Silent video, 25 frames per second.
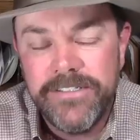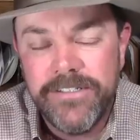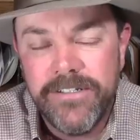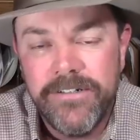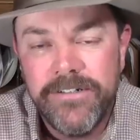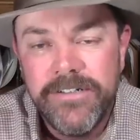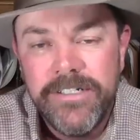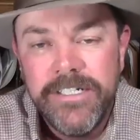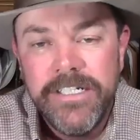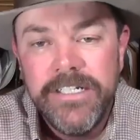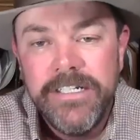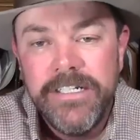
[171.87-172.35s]

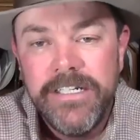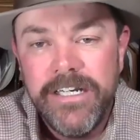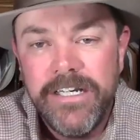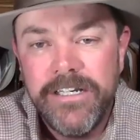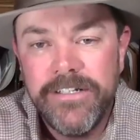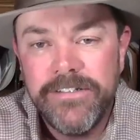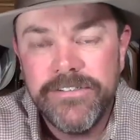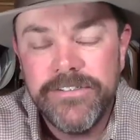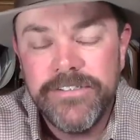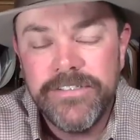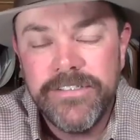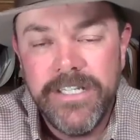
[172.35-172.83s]
So
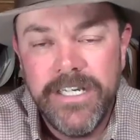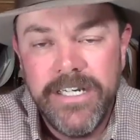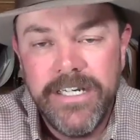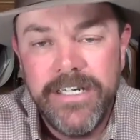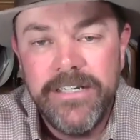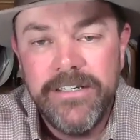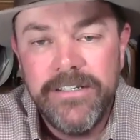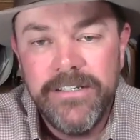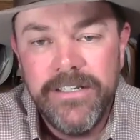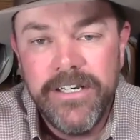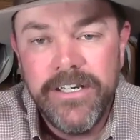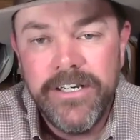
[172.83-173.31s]
there's
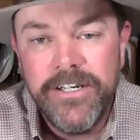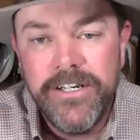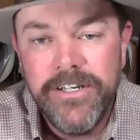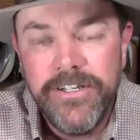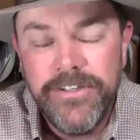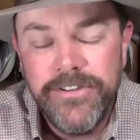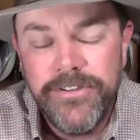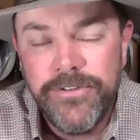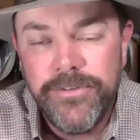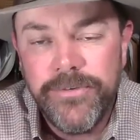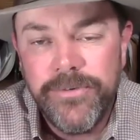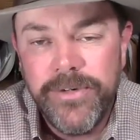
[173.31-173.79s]
a
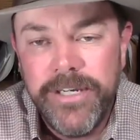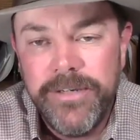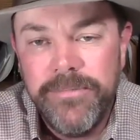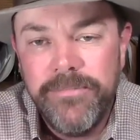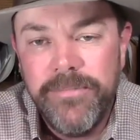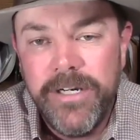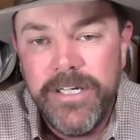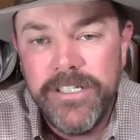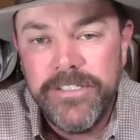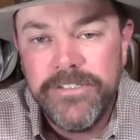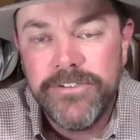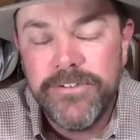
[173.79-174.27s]
good 3
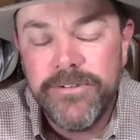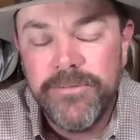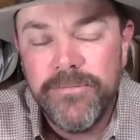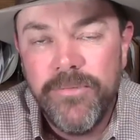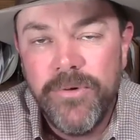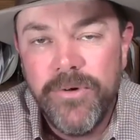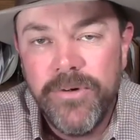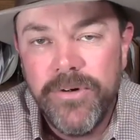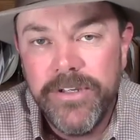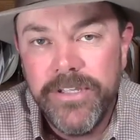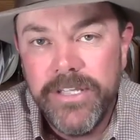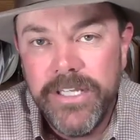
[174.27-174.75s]
months or
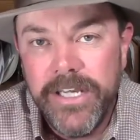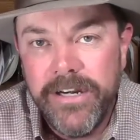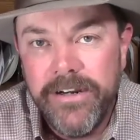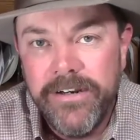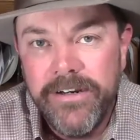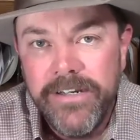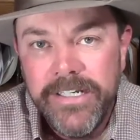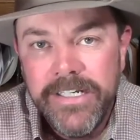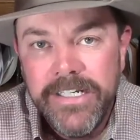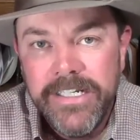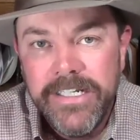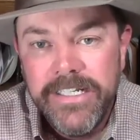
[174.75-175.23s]
more
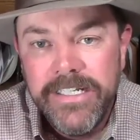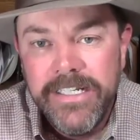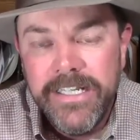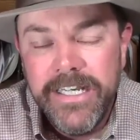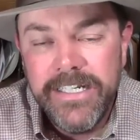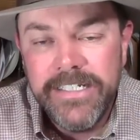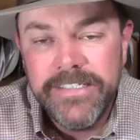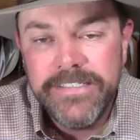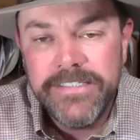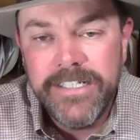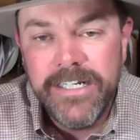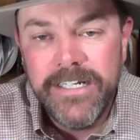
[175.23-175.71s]
there
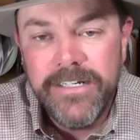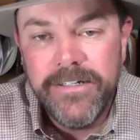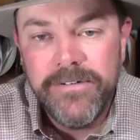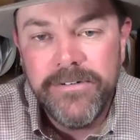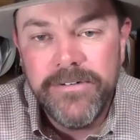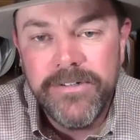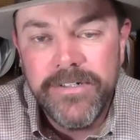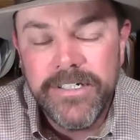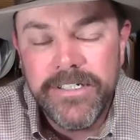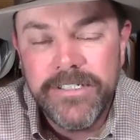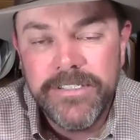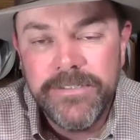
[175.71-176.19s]
that
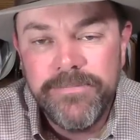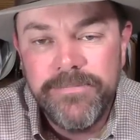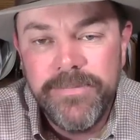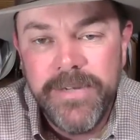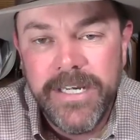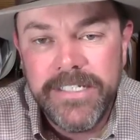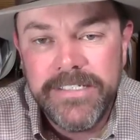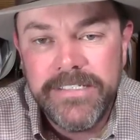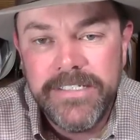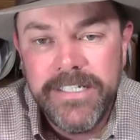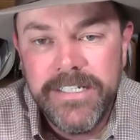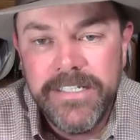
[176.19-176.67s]
we're
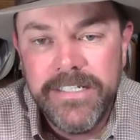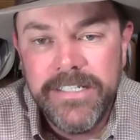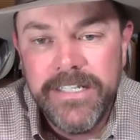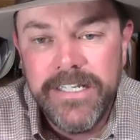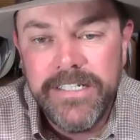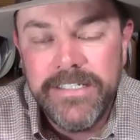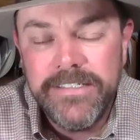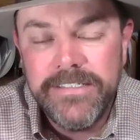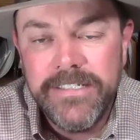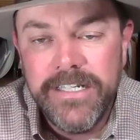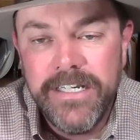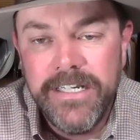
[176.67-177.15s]
expecting
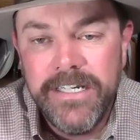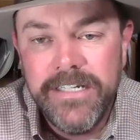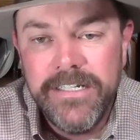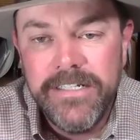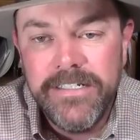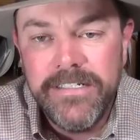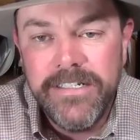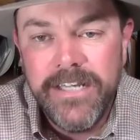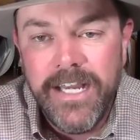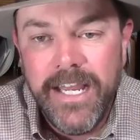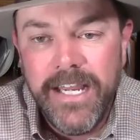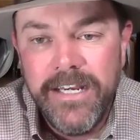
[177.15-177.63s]
that
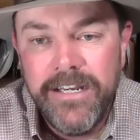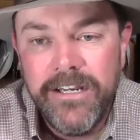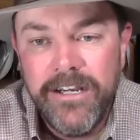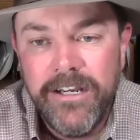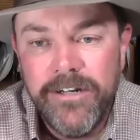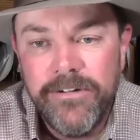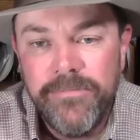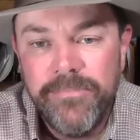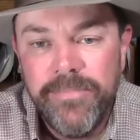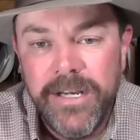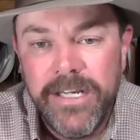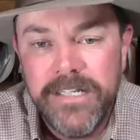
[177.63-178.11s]
an
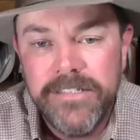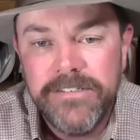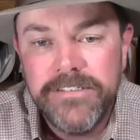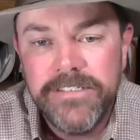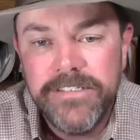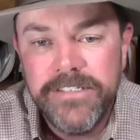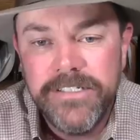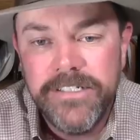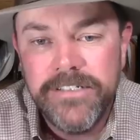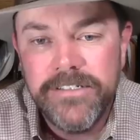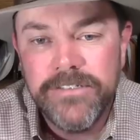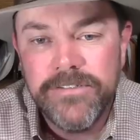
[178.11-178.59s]
800 pound
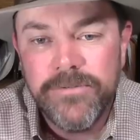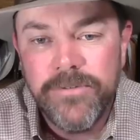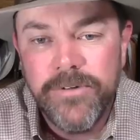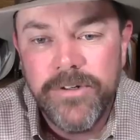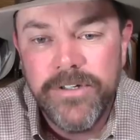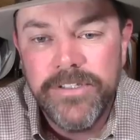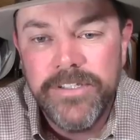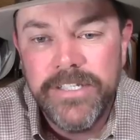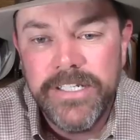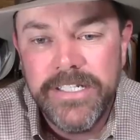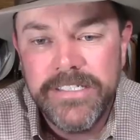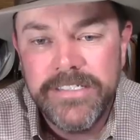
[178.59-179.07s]
steer is
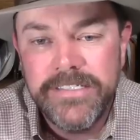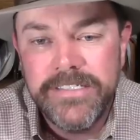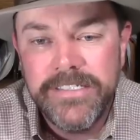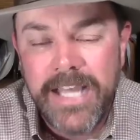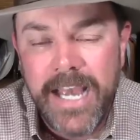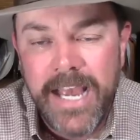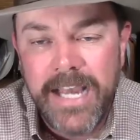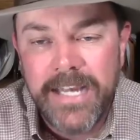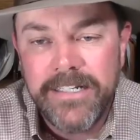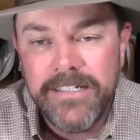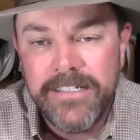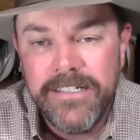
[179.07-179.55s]
worth
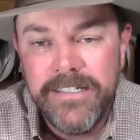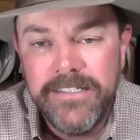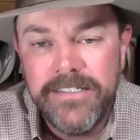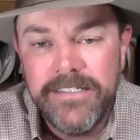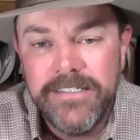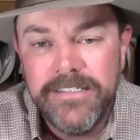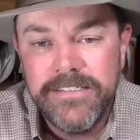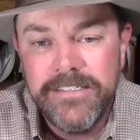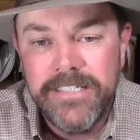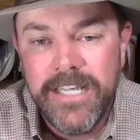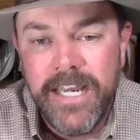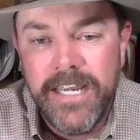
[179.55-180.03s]
exactly
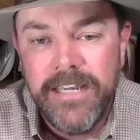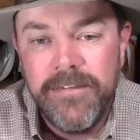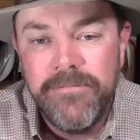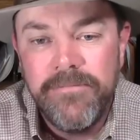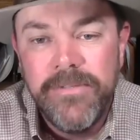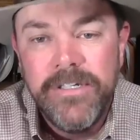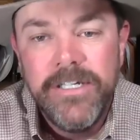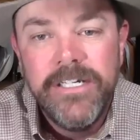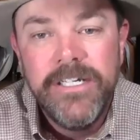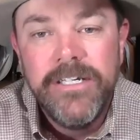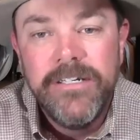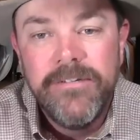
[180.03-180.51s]
the
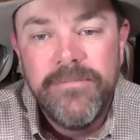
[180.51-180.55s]
same.